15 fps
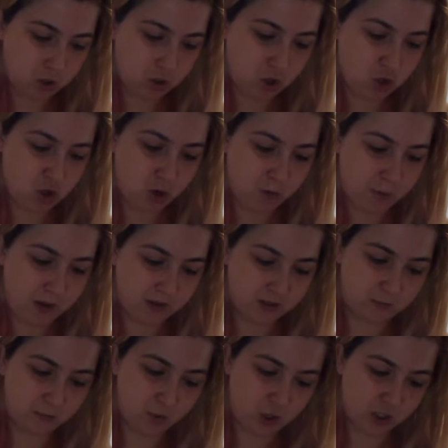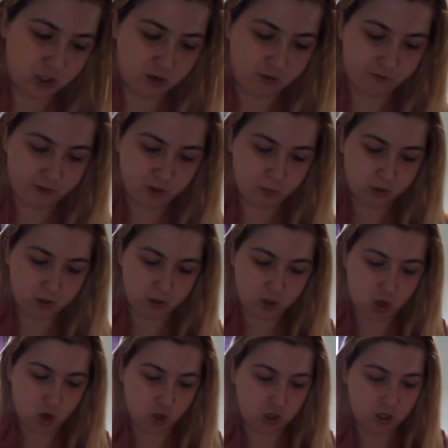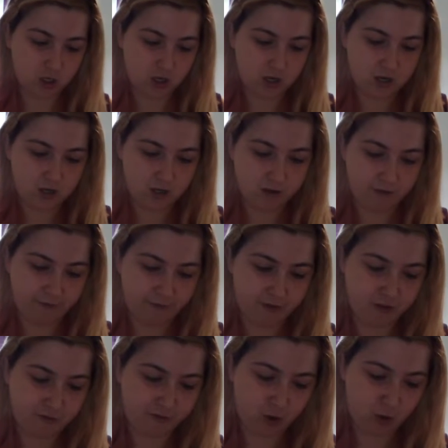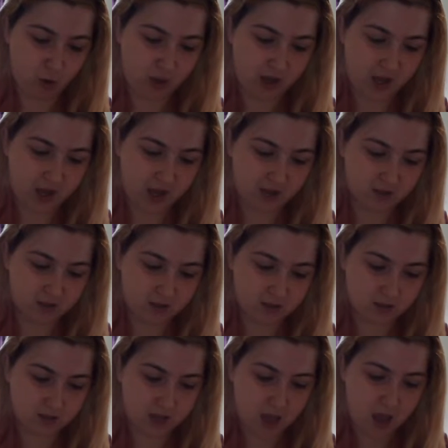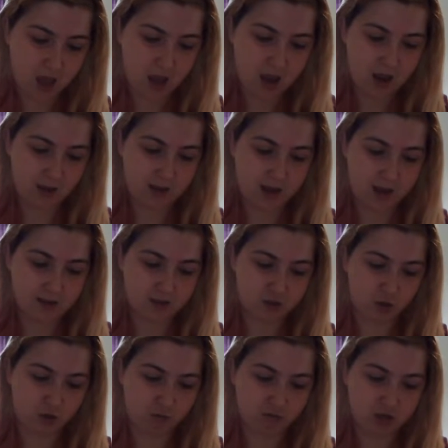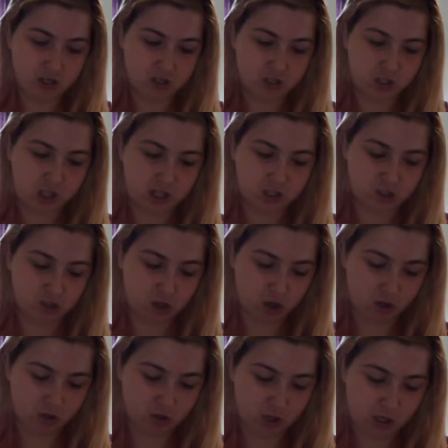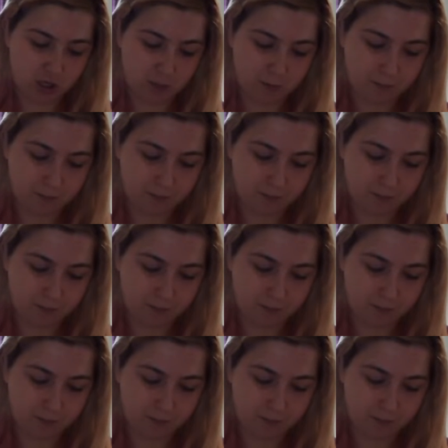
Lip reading: Do your best impression of someone talking in the following accents and ask your friends to guess the country.